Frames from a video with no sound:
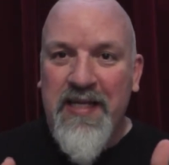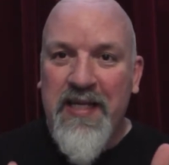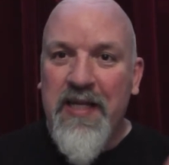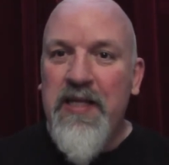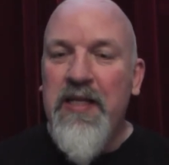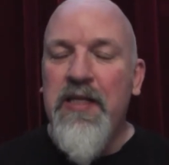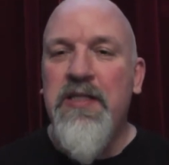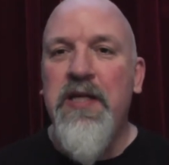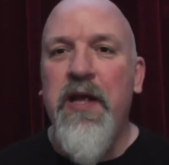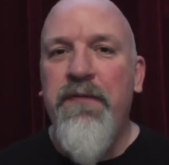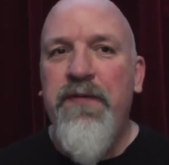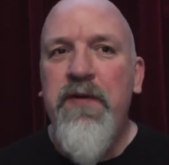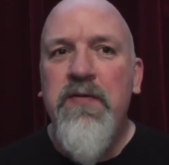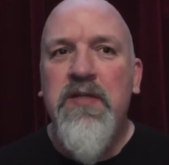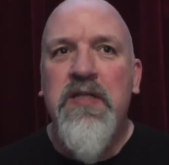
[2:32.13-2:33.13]

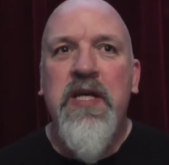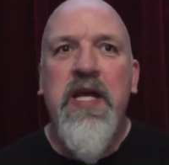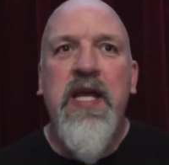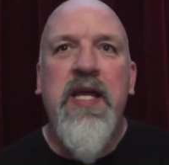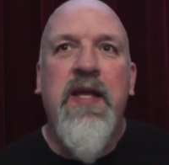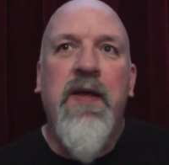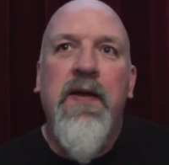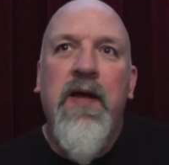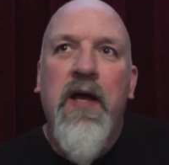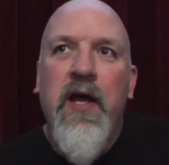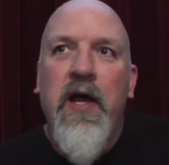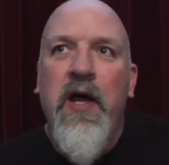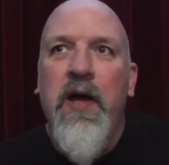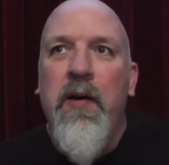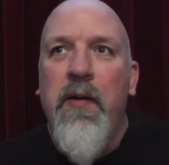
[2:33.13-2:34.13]
If you see,
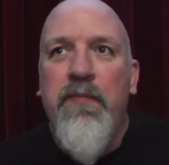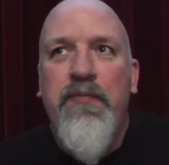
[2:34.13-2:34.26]
uh,